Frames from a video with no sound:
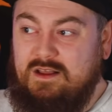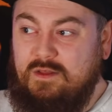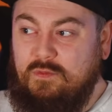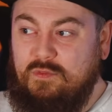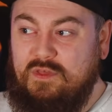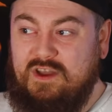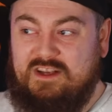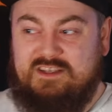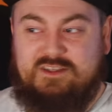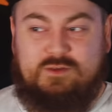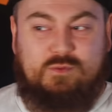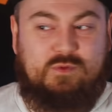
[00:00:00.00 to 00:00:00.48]

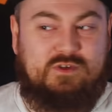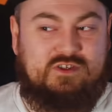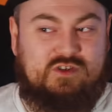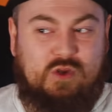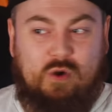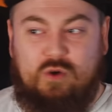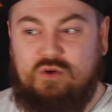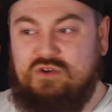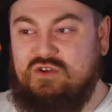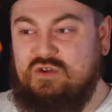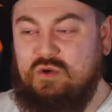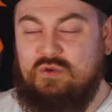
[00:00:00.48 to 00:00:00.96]
this was
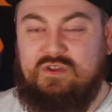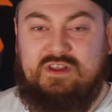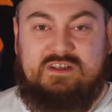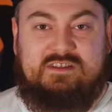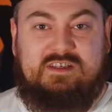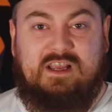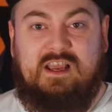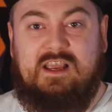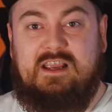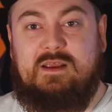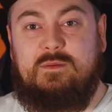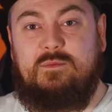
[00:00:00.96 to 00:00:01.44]
also the
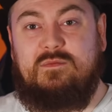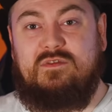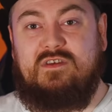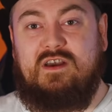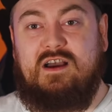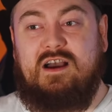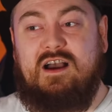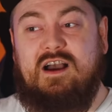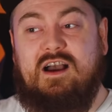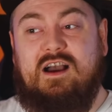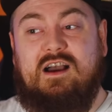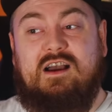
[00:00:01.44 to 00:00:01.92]
time
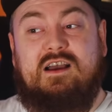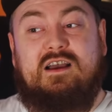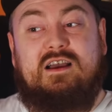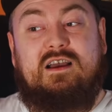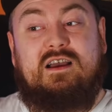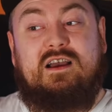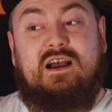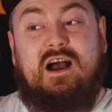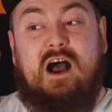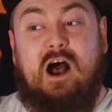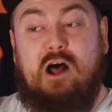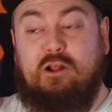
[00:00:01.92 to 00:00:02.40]
that
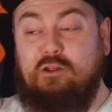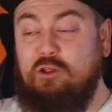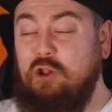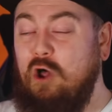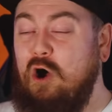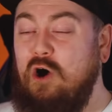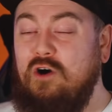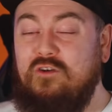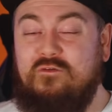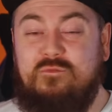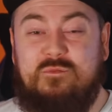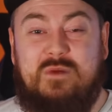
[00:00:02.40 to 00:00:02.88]
a
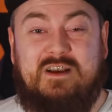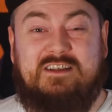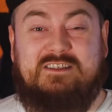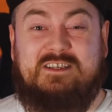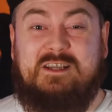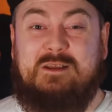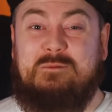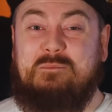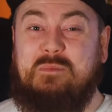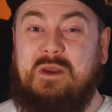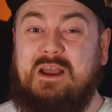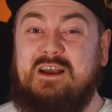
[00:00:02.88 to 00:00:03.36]
lot of
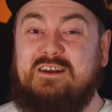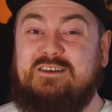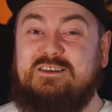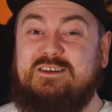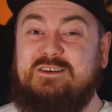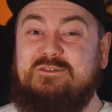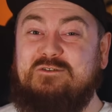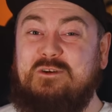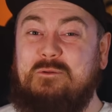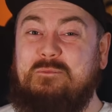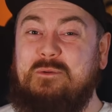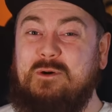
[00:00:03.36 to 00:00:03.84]
missing
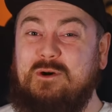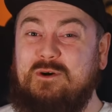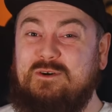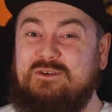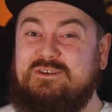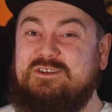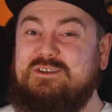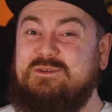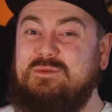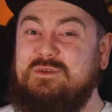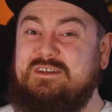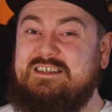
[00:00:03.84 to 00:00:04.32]
person
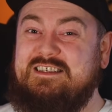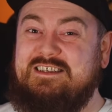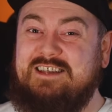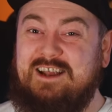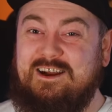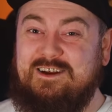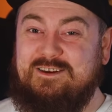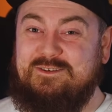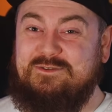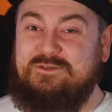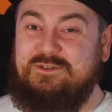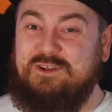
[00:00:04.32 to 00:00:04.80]
reports would
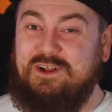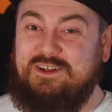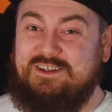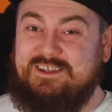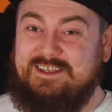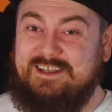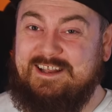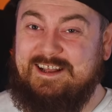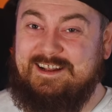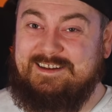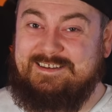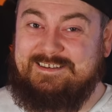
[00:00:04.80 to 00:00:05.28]
start
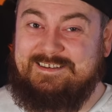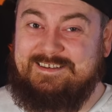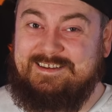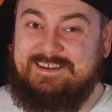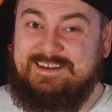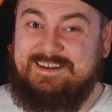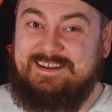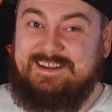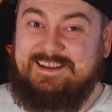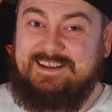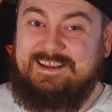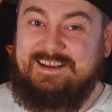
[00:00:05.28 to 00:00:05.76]
flooding in.
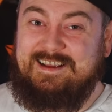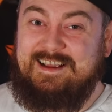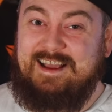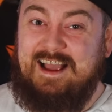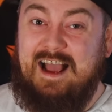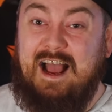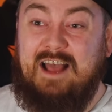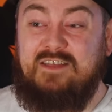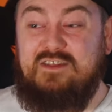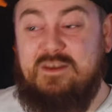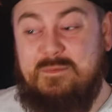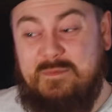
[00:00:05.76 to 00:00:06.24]

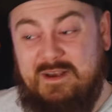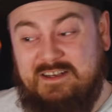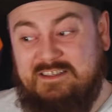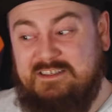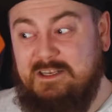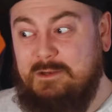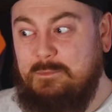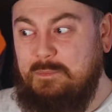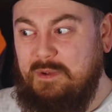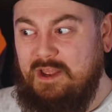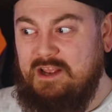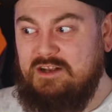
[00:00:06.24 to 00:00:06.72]
And the
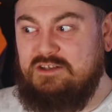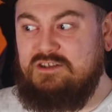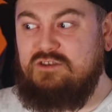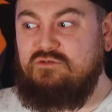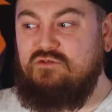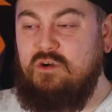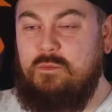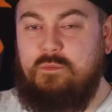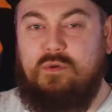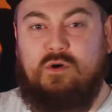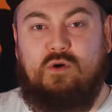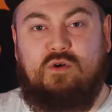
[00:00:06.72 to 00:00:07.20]
missing
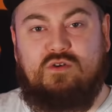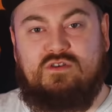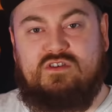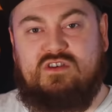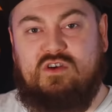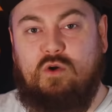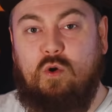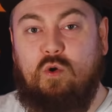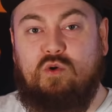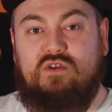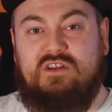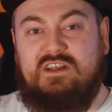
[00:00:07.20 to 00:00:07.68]
person
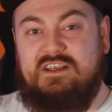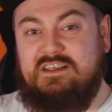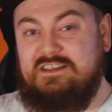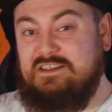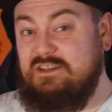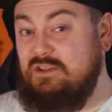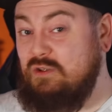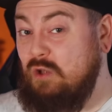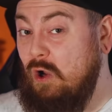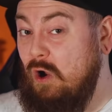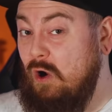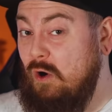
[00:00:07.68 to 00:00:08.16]
reports only
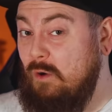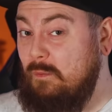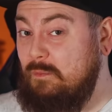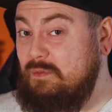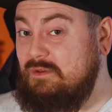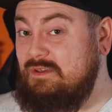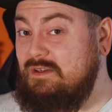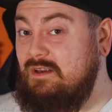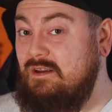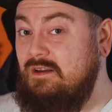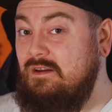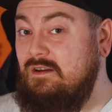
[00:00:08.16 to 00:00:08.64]

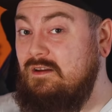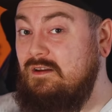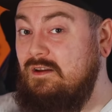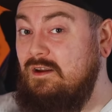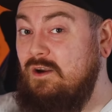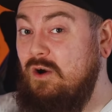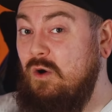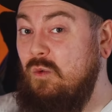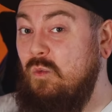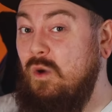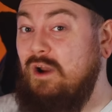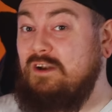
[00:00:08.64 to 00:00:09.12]
stopped
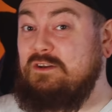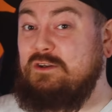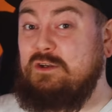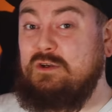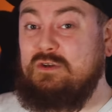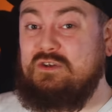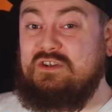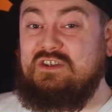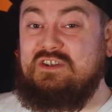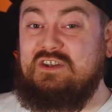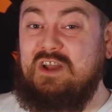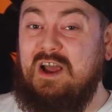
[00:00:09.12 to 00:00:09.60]
when
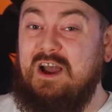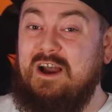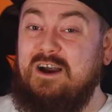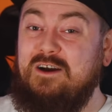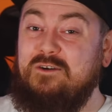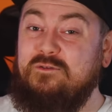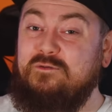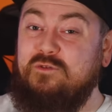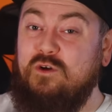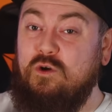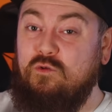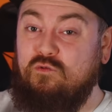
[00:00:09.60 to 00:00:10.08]

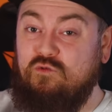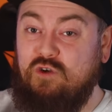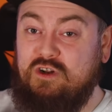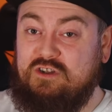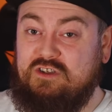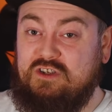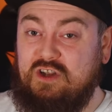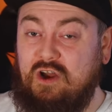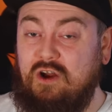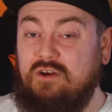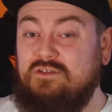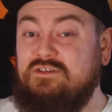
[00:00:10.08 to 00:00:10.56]
Gustave
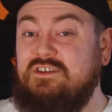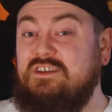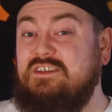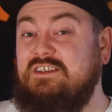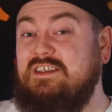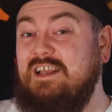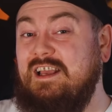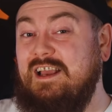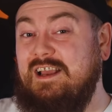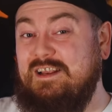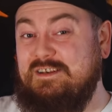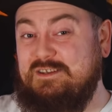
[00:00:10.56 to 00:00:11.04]
returned
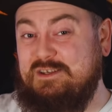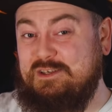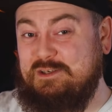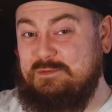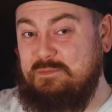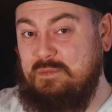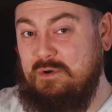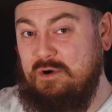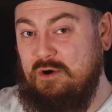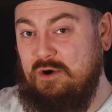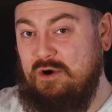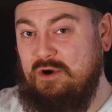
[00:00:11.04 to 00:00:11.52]
to his
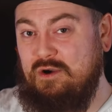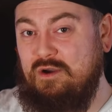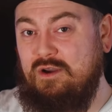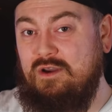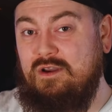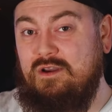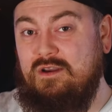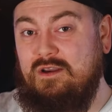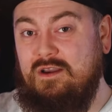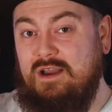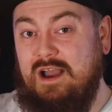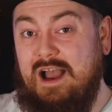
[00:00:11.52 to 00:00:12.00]
spot
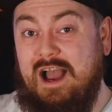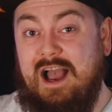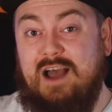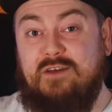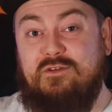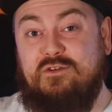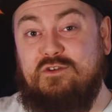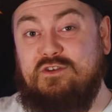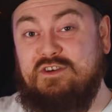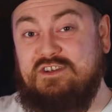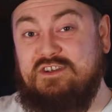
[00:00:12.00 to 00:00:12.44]
at the